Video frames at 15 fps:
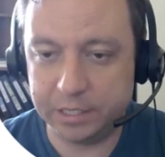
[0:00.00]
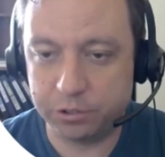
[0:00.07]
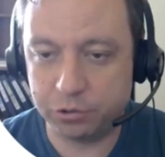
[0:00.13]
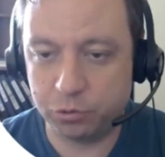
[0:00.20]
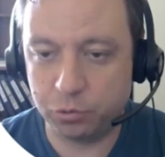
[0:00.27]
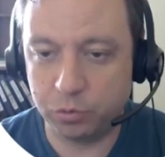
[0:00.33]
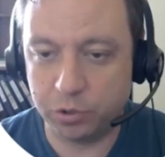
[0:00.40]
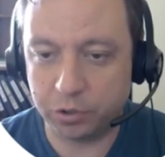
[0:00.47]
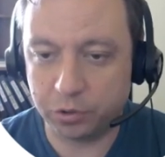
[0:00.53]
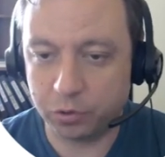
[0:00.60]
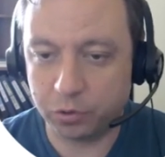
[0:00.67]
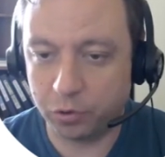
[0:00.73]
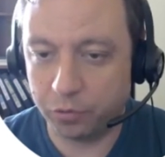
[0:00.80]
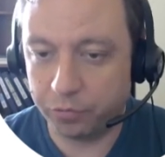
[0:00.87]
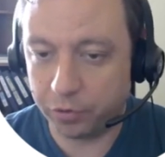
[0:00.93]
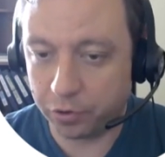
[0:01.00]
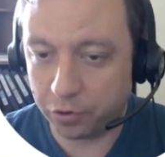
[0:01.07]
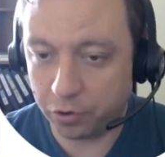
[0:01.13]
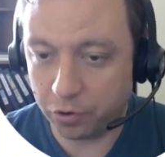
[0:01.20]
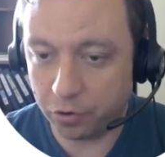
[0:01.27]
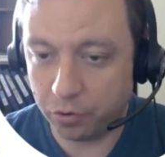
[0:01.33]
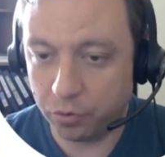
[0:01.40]
is to
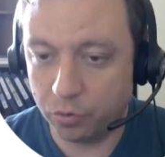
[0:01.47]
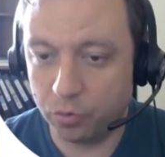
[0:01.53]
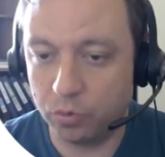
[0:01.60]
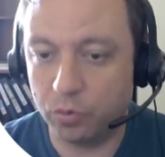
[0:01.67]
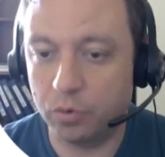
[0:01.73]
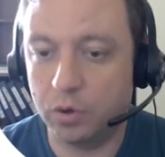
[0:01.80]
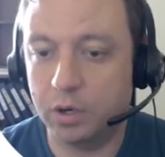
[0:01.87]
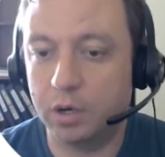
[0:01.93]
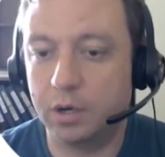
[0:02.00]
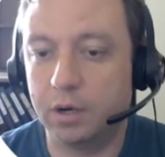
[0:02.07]
overgrow